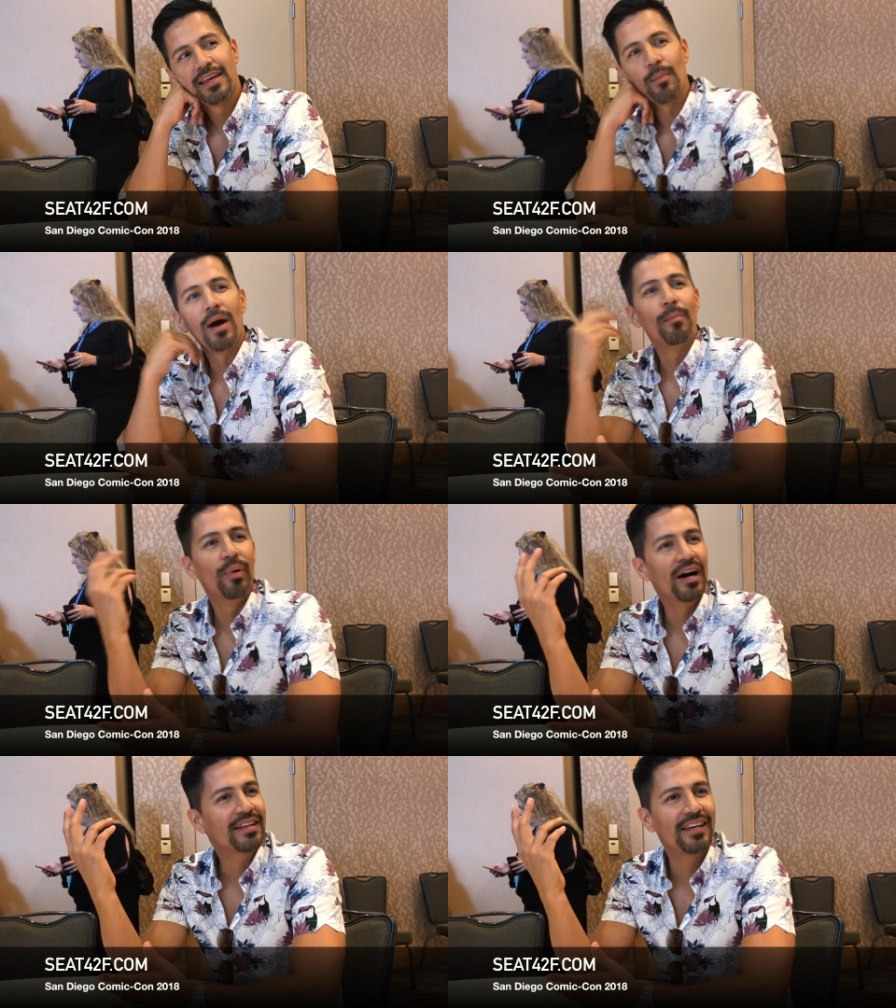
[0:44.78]
Get my
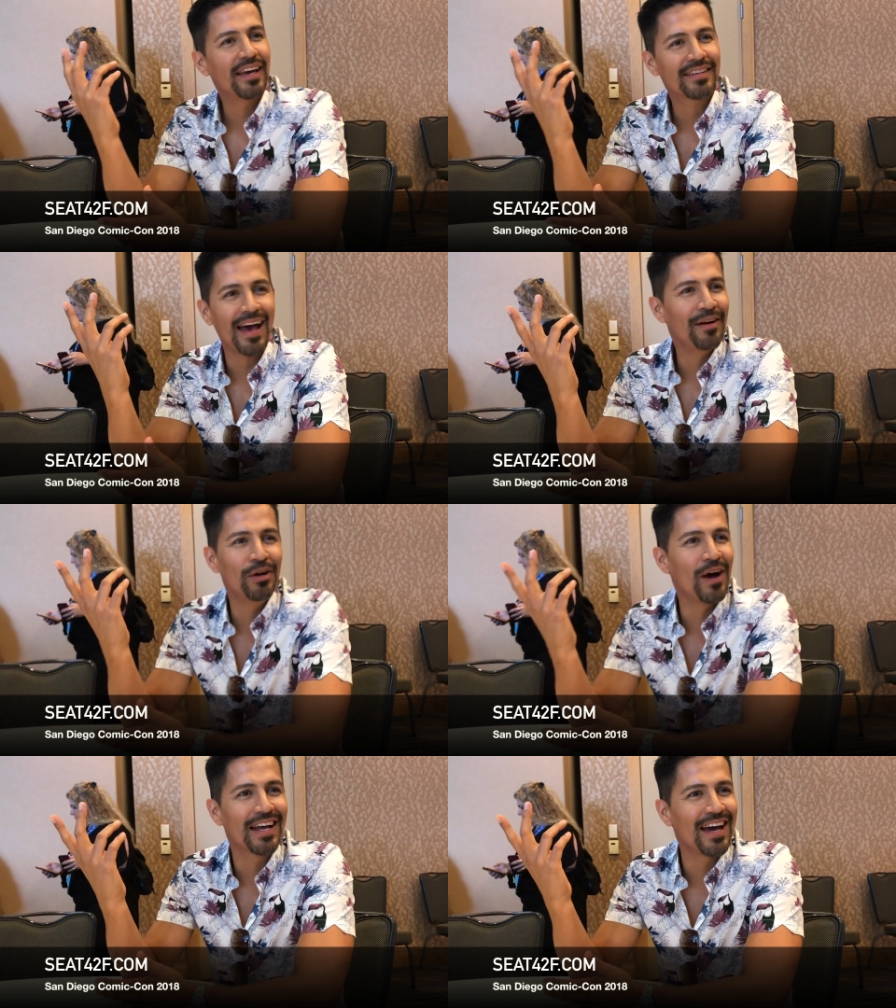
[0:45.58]
butt kicked. I don't
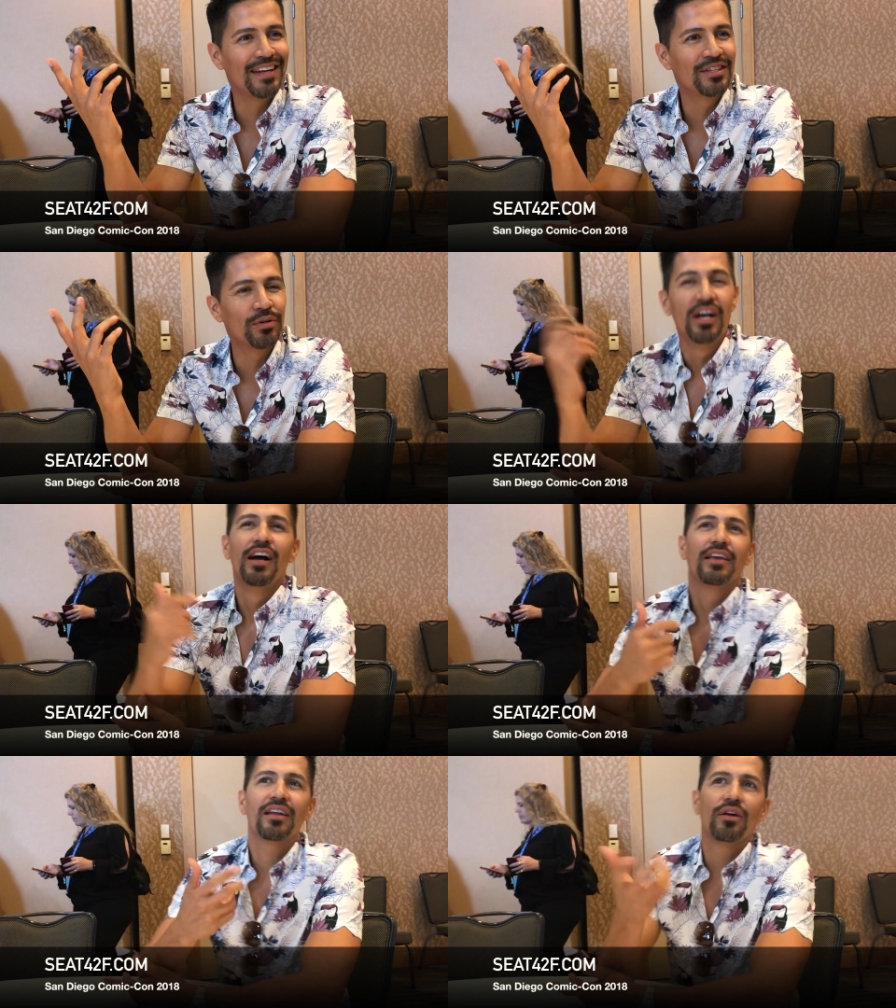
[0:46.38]
know. I kind of do,
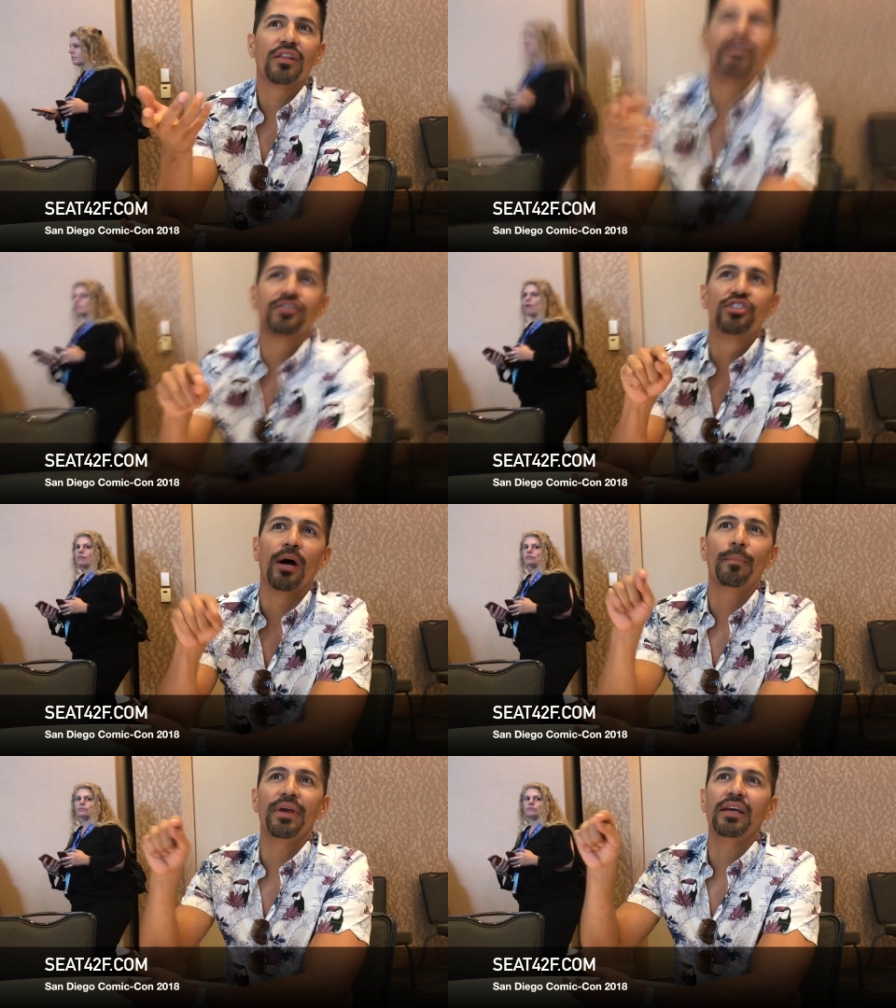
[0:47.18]
you know, like
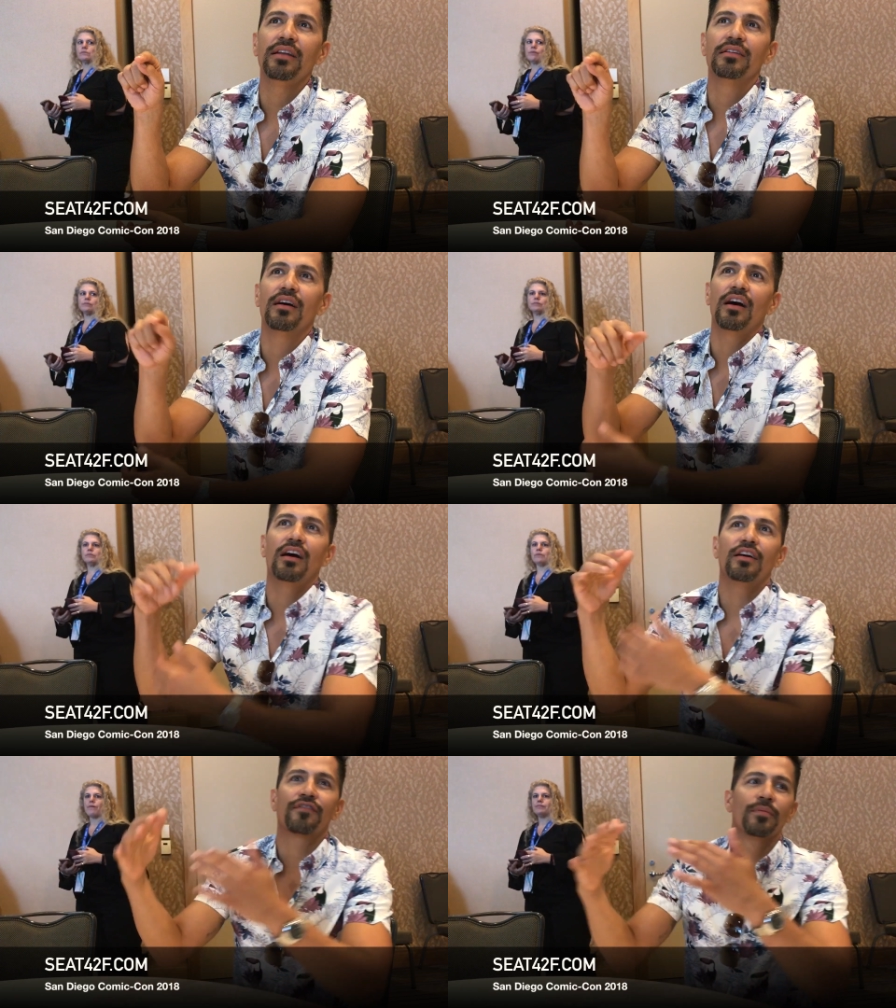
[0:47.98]
jumping
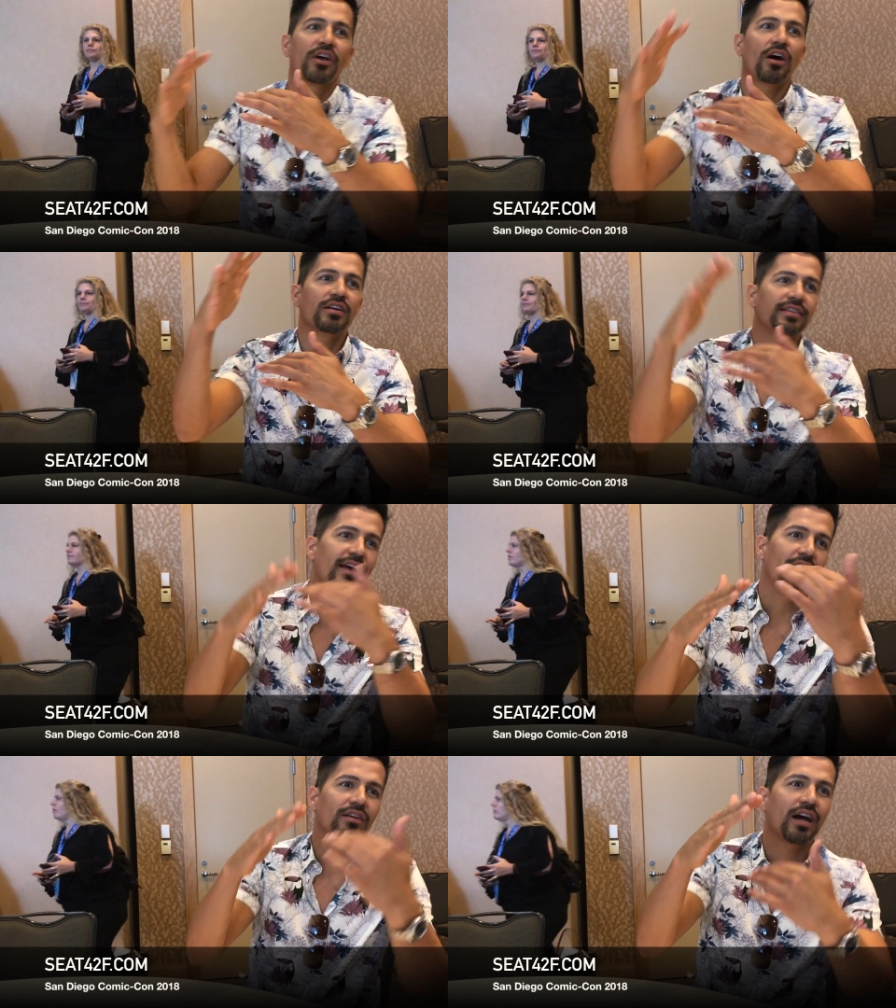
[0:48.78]
uh, from the car to
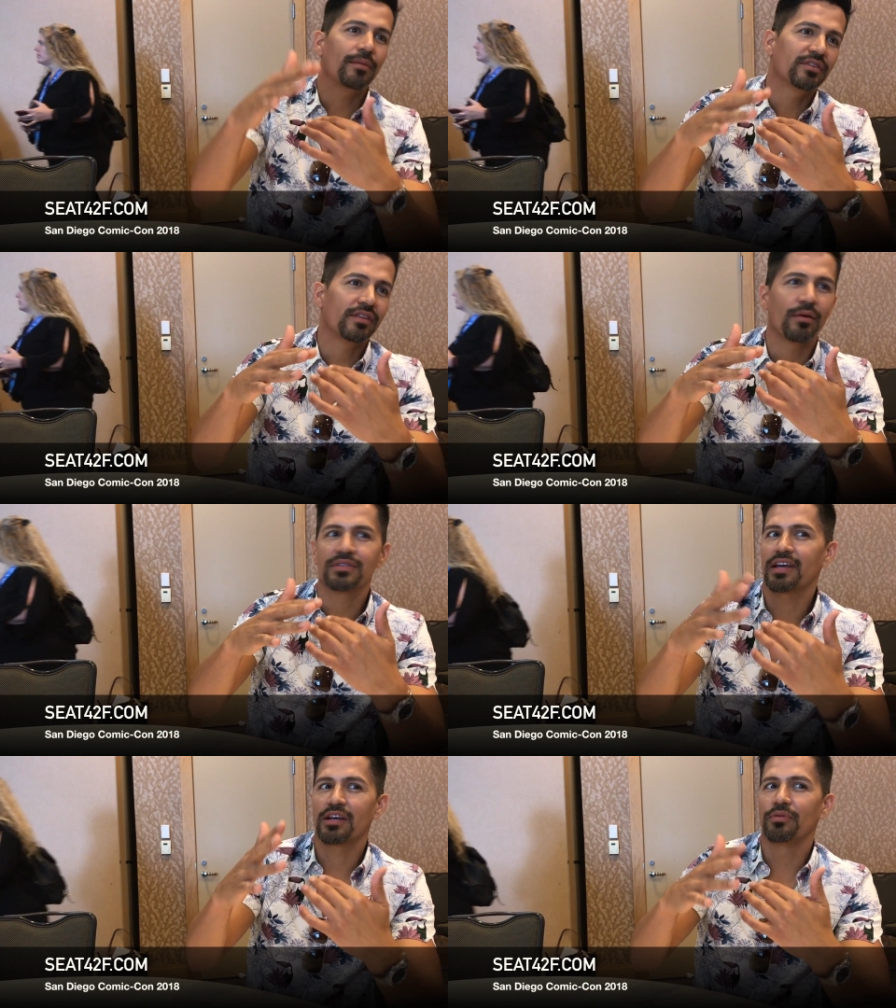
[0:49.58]
the helicopter. That
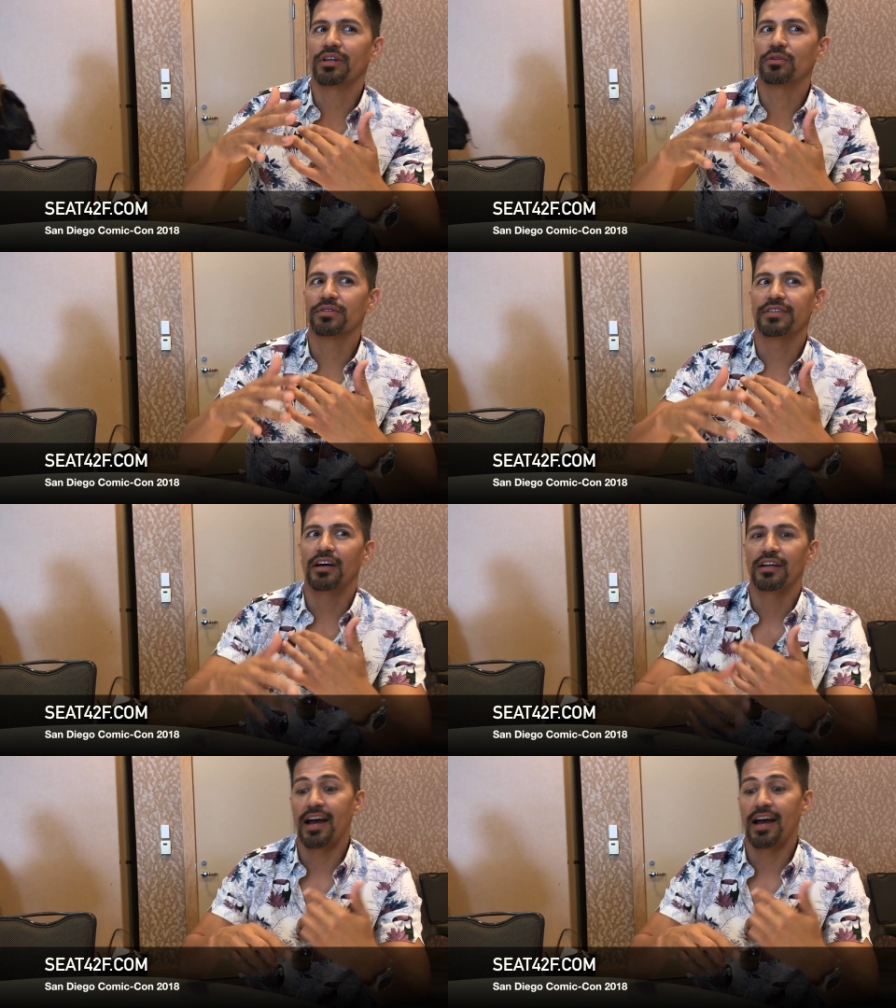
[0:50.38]
was like a really cool stunt.